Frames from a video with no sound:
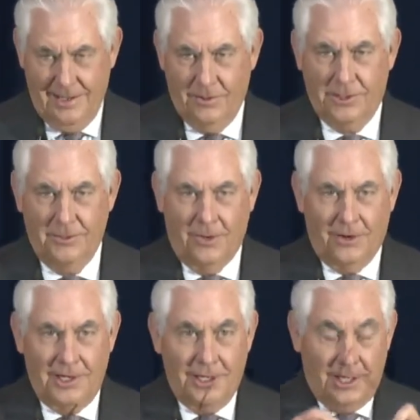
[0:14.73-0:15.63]
Well, good
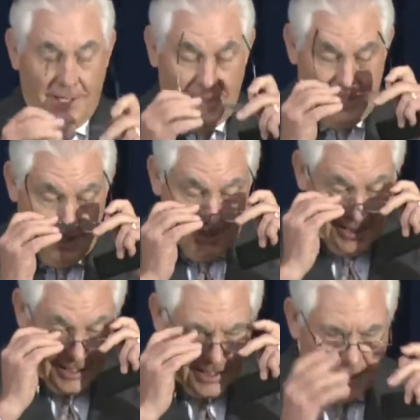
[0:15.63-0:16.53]
morning, all, and
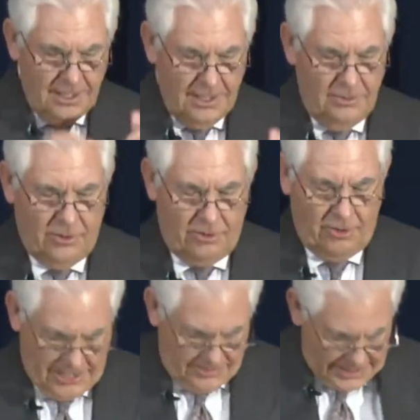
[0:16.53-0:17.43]

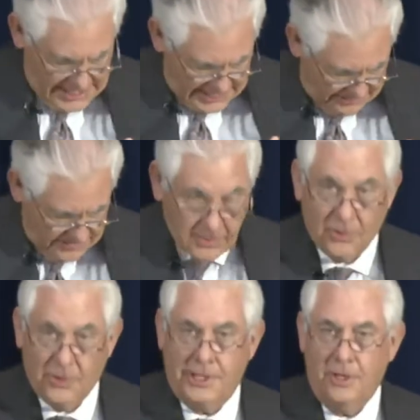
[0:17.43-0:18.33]
regrettably, I'm
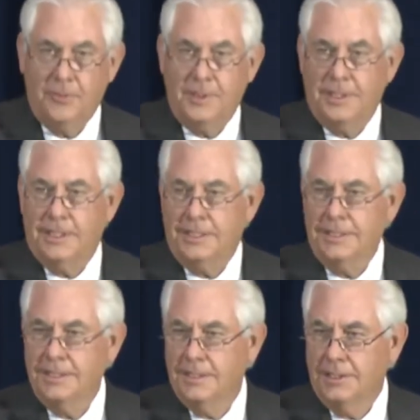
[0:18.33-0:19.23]
going to open the
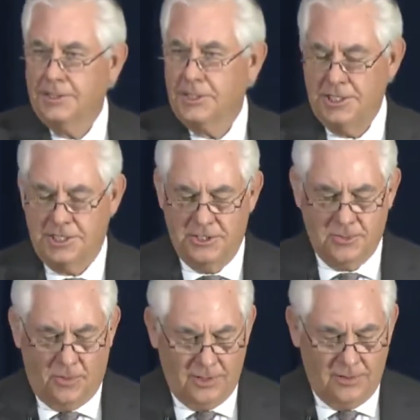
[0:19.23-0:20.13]
little session this
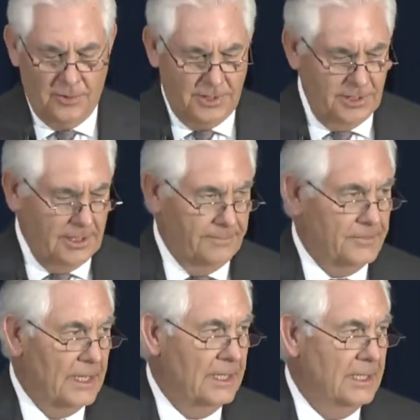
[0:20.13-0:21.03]
morning with a
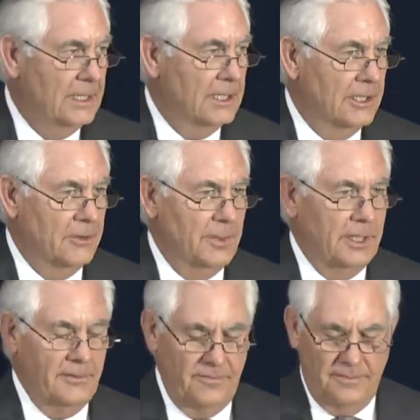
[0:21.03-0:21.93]
little
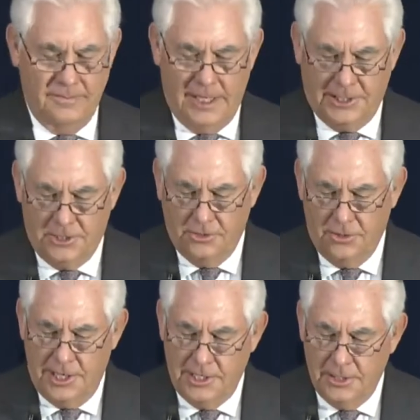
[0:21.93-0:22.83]
bit of not so
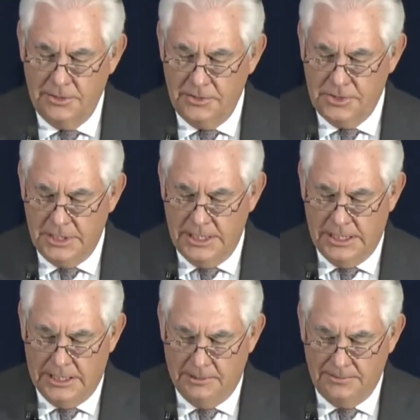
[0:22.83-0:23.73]
great news.
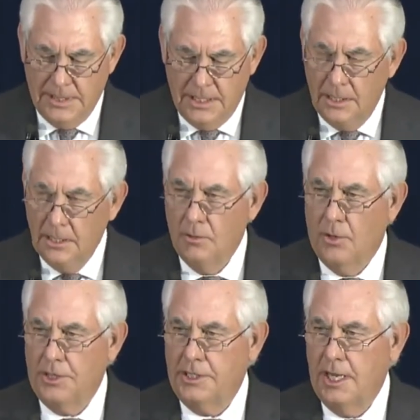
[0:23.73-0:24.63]

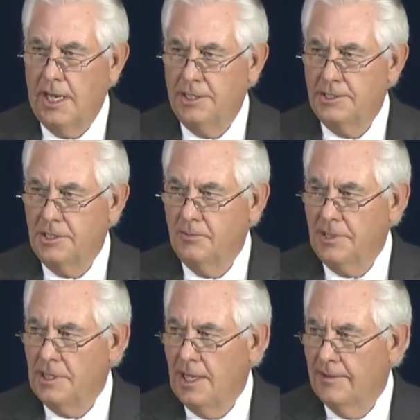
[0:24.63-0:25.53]
Want to acknowledge that
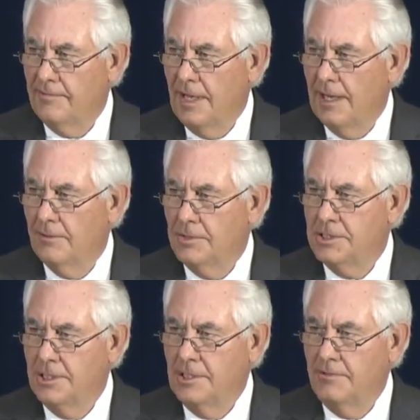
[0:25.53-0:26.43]
we have now
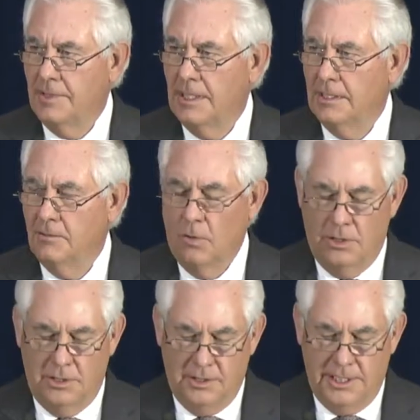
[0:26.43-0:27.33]
received
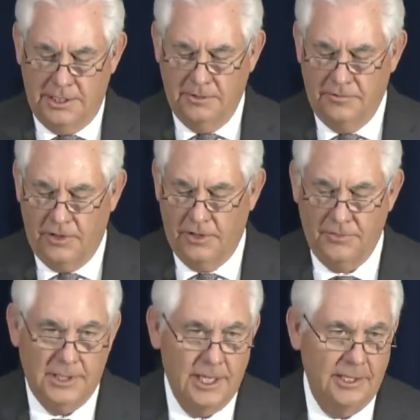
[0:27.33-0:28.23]
word and
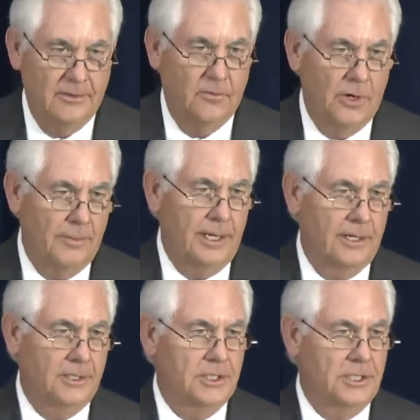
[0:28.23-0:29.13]
confirmed the death of one
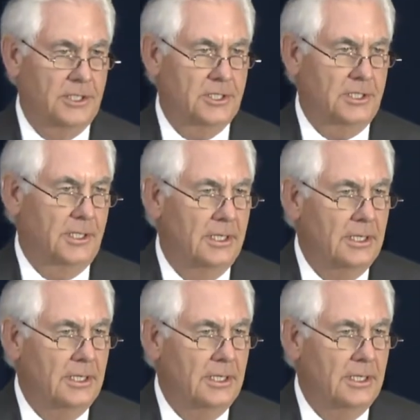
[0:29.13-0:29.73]
American citizen